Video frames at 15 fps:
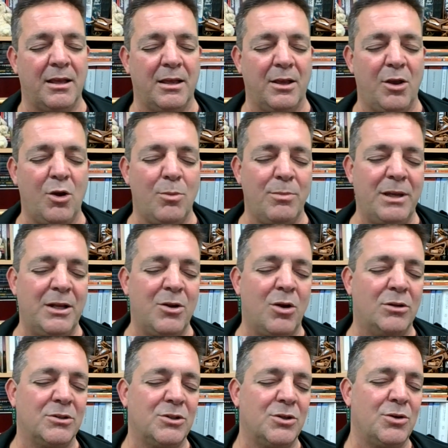Help me
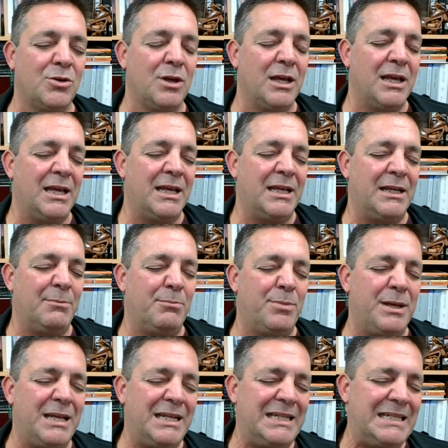not to
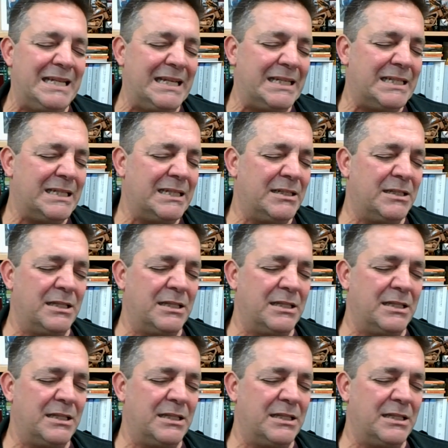be addicted